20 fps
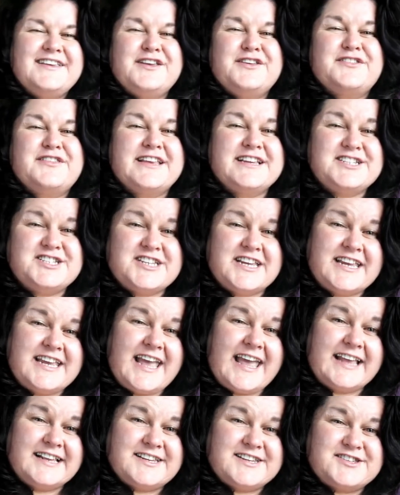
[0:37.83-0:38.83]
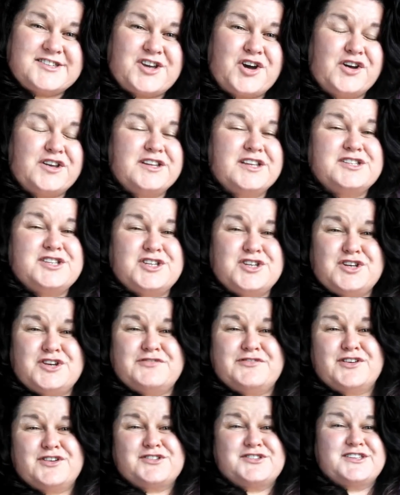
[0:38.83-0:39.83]
You see, she had just gotten into
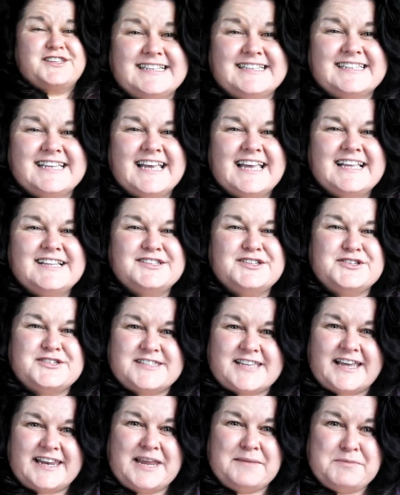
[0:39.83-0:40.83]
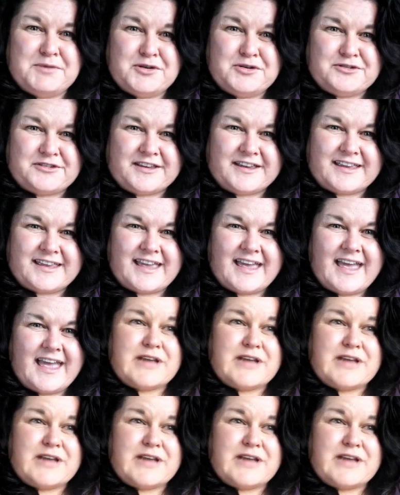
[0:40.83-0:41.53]
university to study music.